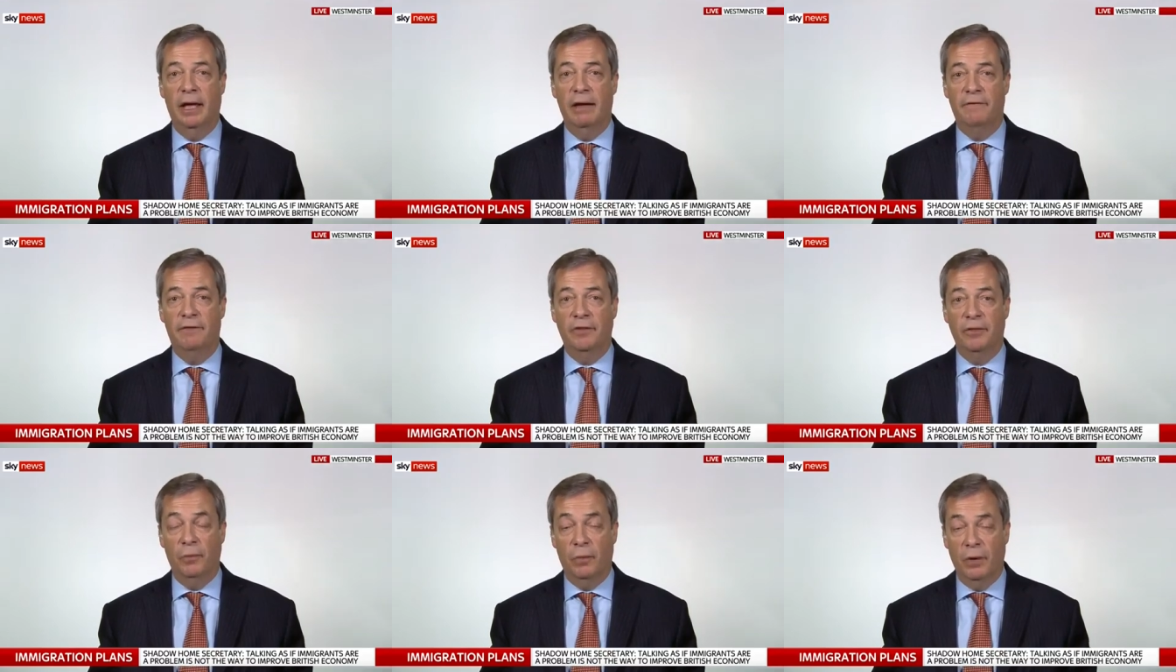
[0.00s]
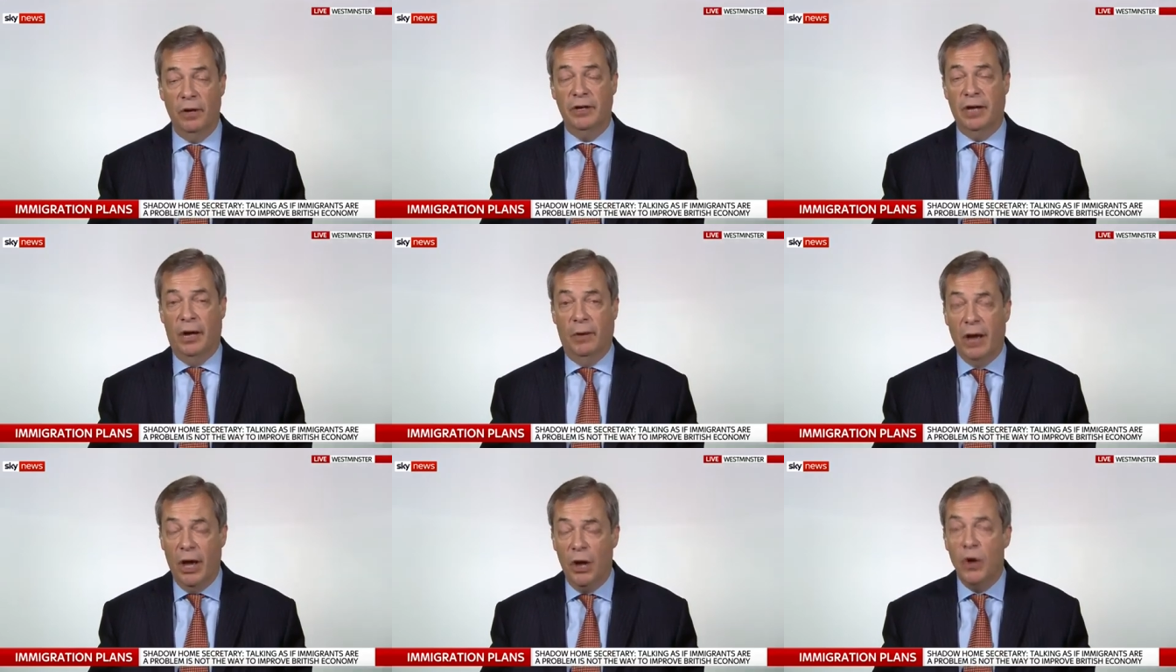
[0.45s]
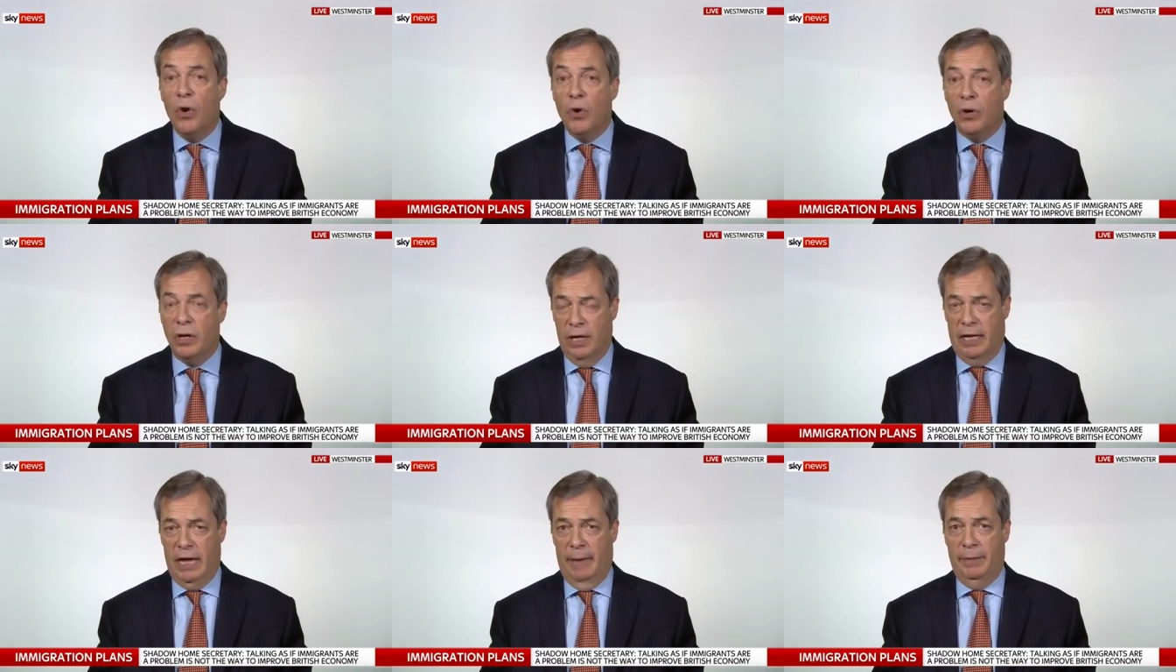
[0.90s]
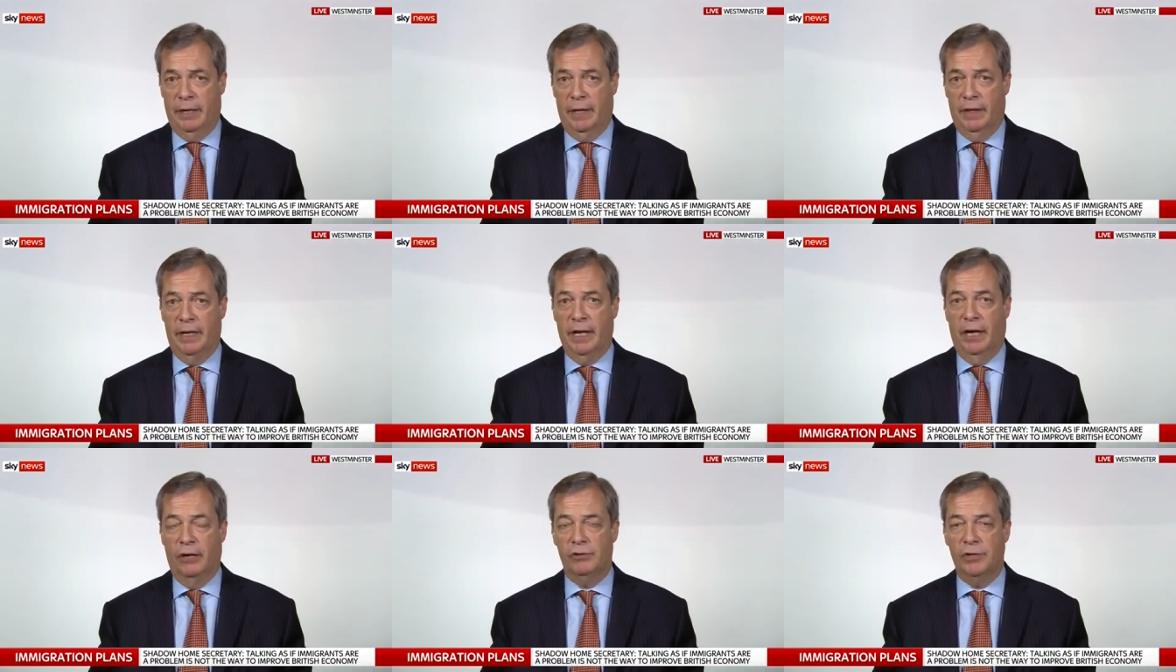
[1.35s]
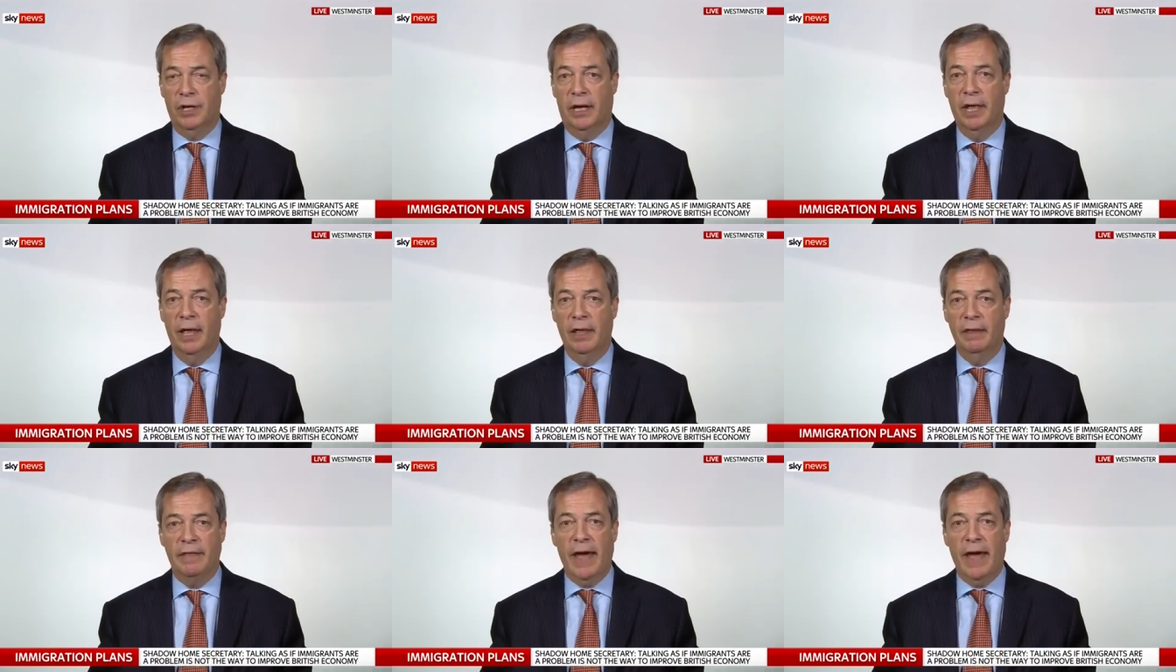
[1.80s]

for the, who can come into the country,